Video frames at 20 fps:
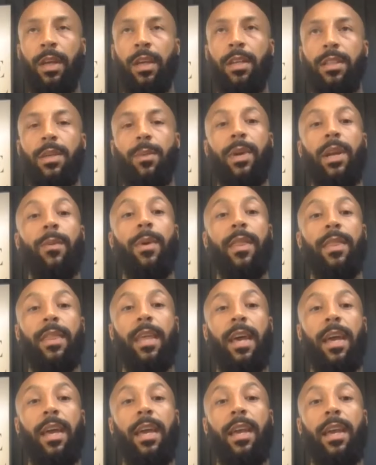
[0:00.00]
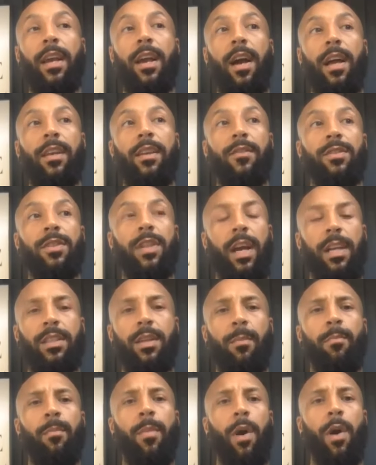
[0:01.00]
So when I went there, it kind of started to
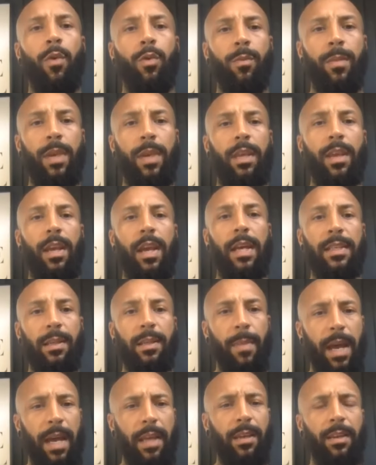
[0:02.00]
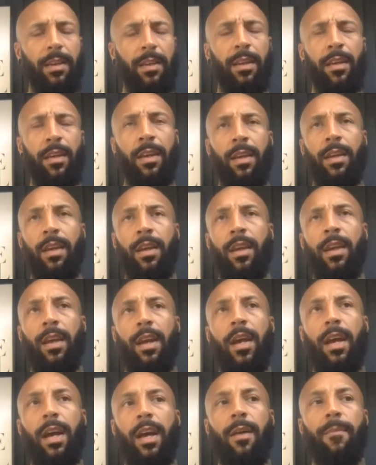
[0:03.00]
mold me as a man.
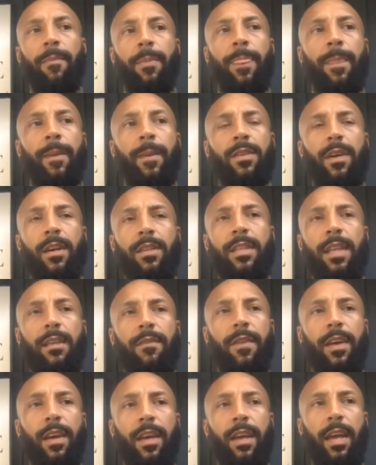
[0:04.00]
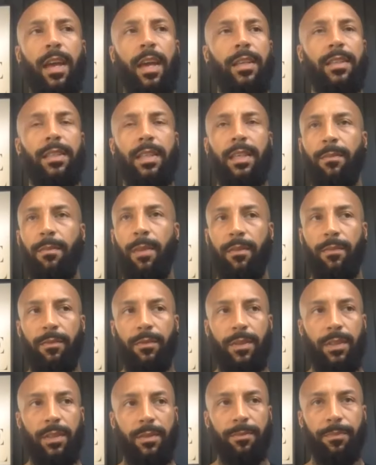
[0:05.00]
Um, so I was there for 18
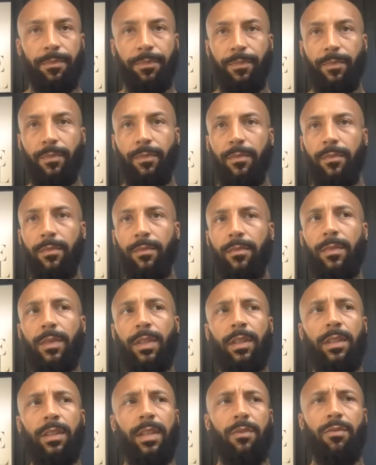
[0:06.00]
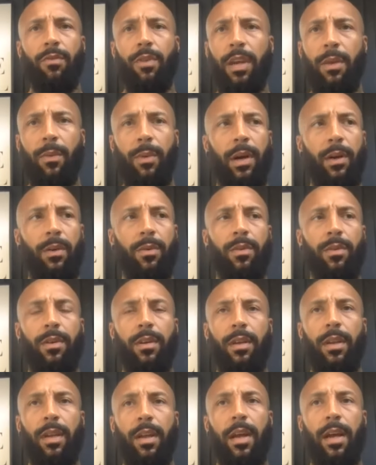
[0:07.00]
months, did really well,
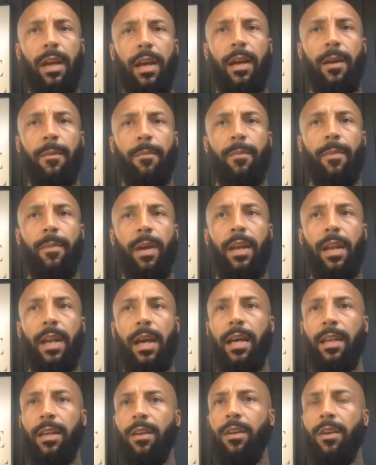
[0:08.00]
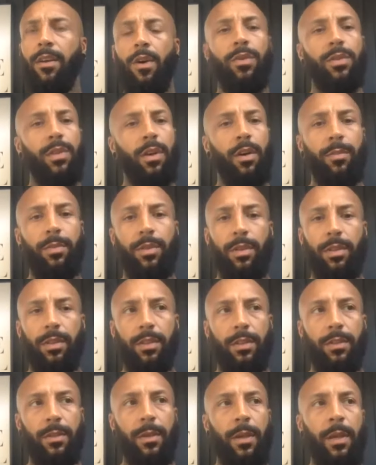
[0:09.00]
um, and I had loads of
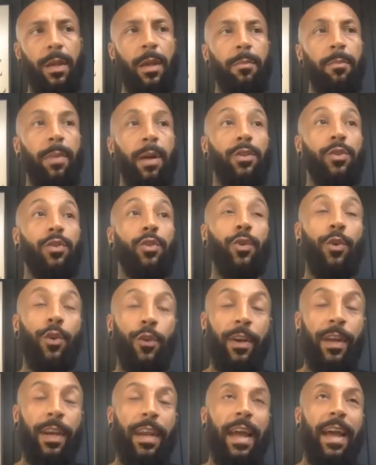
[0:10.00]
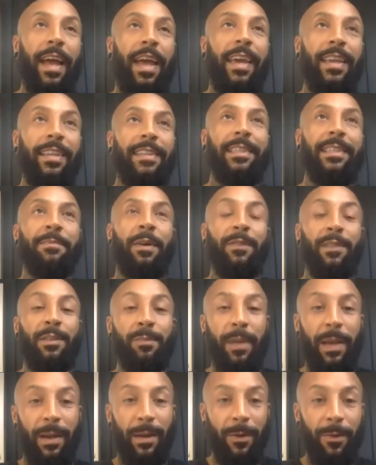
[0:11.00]
options. But during that 18 month
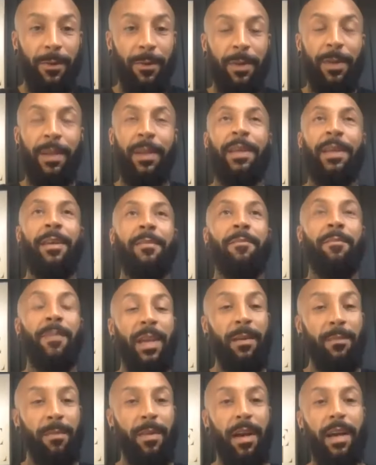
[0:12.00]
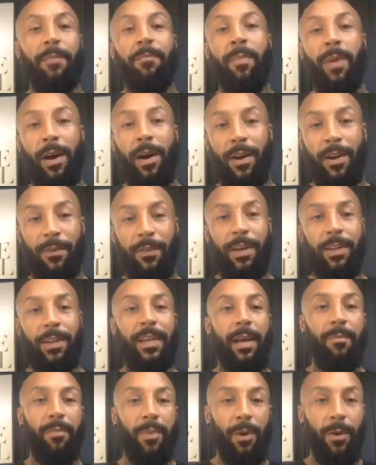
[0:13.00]
spell, me and my partner at the
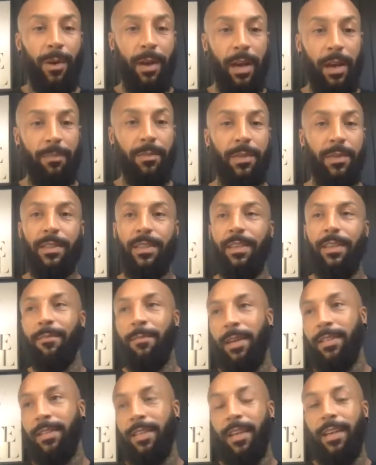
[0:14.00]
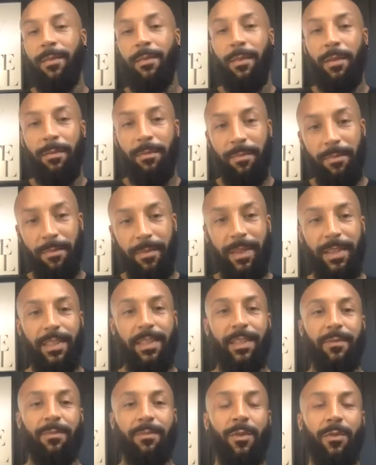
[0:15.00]
time broke up. So my son and my
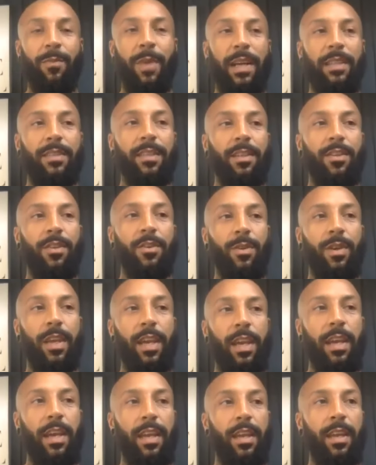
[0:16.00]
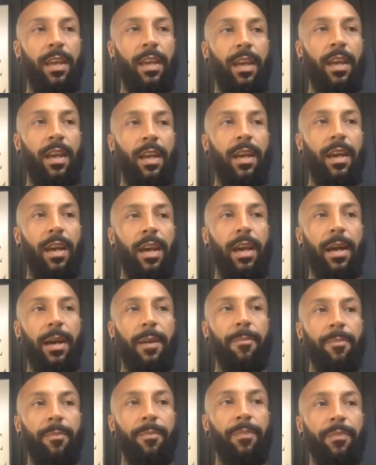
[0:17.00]
missus have moved back to the UK.
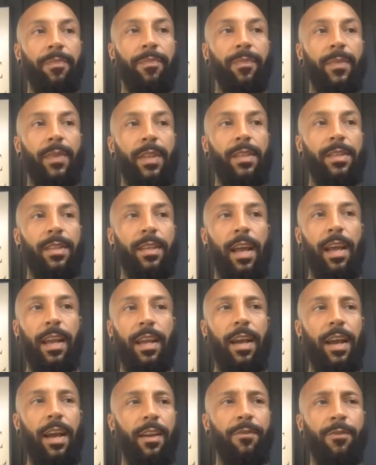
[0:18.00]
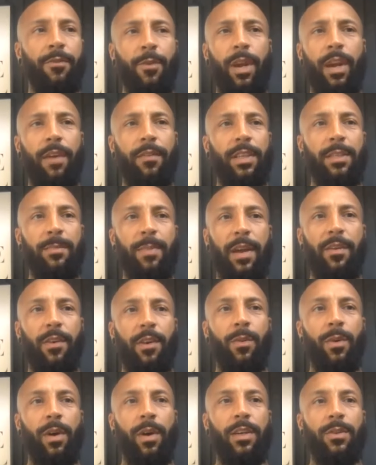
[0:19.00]
Um, so that kind of threw another spanner in
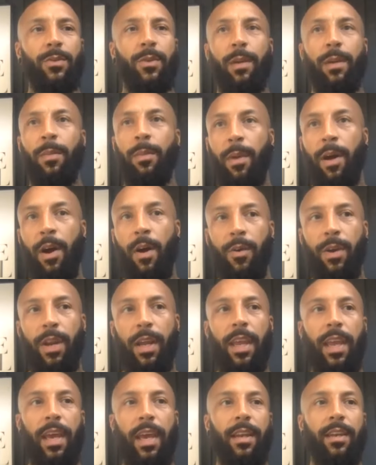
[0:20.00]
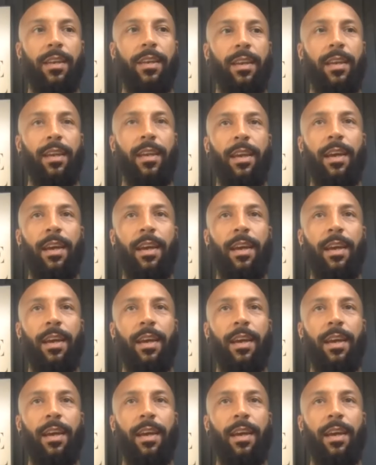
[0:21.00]
the works where I'm on my own again.